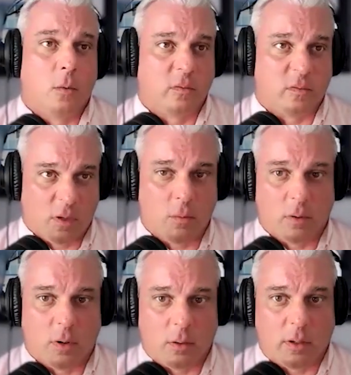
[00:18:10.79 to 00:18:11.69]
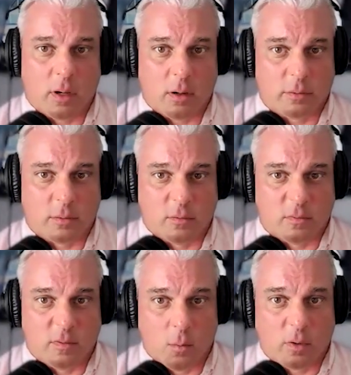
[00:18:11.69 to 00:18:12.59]
or $0 care through
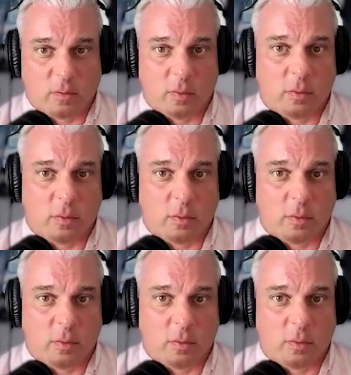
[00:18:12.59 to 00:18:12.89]
those networks.